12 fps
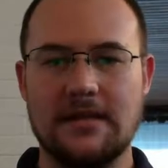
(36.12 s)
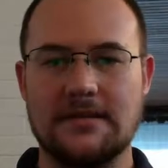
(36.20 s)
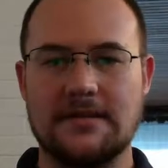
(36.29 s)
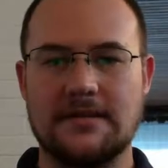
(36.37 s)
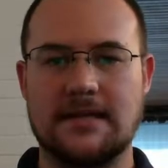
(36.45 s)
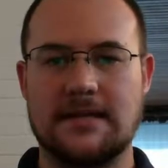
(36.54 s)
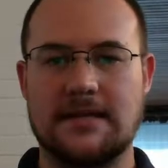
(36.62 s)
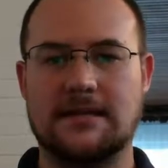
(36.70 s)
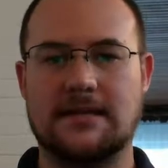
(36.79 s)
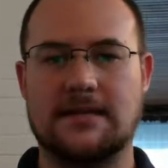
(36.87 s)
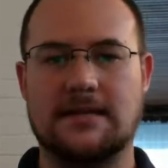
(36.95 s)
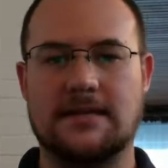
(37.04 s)

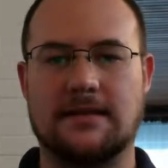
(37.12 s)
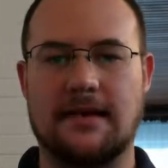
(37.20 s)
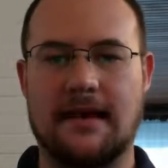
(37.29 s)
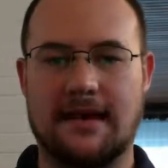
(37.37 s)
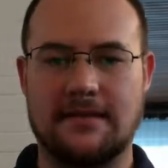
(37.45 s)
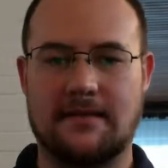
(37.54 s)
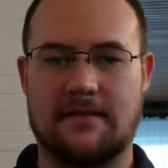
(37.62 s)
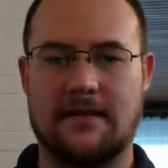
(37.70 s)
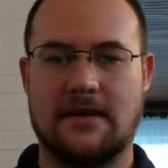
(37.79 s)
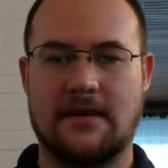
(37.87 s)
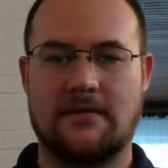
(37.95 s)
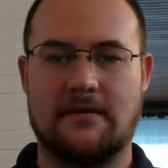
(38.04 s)
since the last
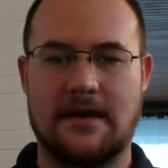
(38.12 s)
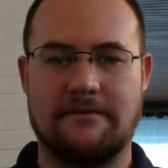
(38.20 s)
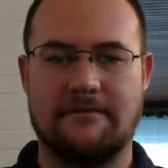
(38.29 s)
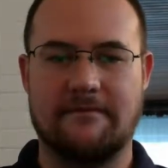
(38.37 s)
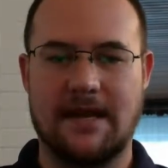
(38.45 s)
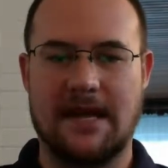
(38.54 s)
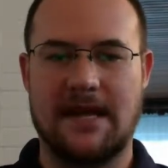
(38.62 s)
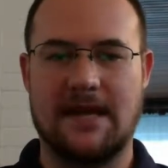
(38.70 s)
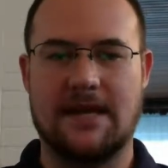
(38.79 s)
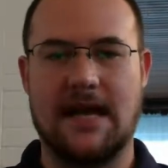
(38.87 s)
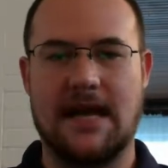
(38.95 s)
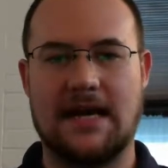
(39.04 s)
video I've
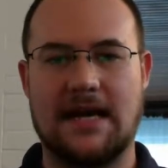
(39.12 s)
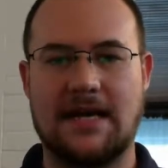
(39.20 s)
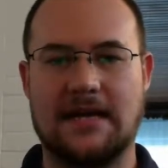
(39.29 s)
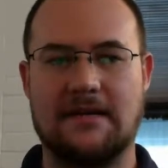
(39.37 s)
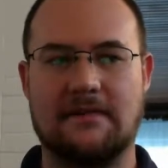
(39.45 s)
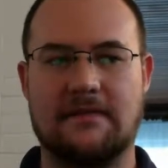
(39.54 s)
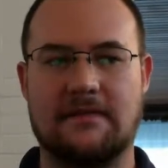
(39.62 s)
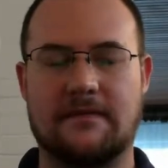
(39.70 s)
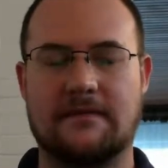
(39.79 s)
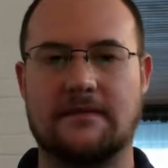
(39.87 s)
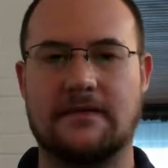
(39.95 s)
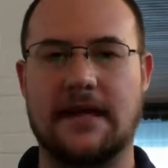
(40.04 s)
made, I have
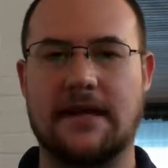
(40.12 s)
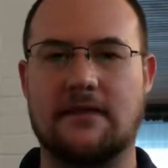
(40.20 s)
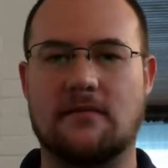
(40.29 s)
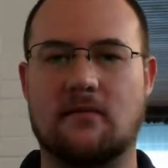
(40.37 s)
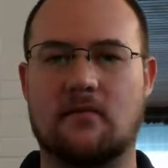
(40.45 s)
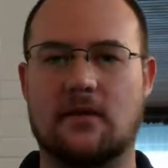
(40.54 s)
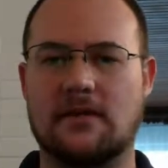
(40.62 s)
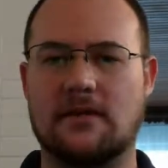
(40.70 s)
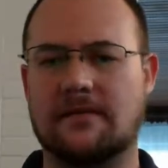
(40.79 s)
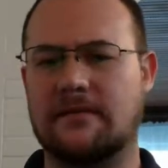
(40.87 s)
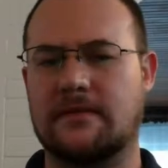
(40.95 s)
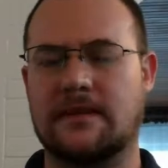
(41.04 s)
created one
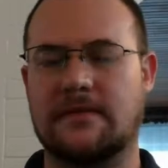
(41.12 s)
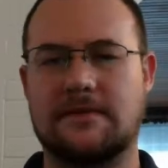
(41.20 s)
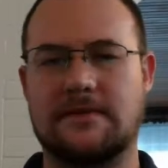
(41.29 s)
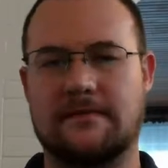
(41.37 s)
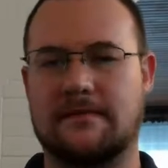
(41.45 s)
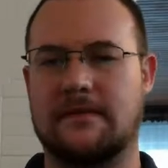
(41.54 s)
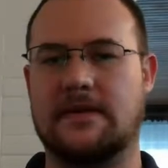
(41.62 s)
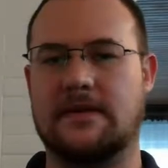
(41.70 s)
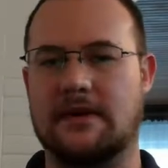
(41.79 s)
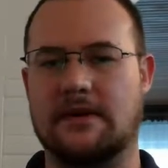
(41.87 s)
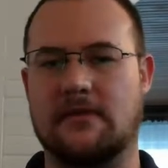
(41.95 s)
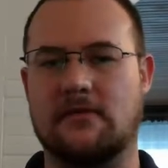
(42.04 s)
flipped
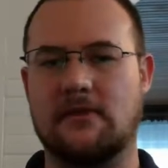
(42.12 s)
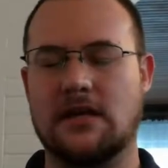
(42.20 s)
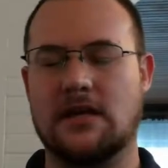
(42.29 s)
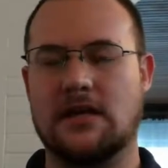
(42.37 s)
video.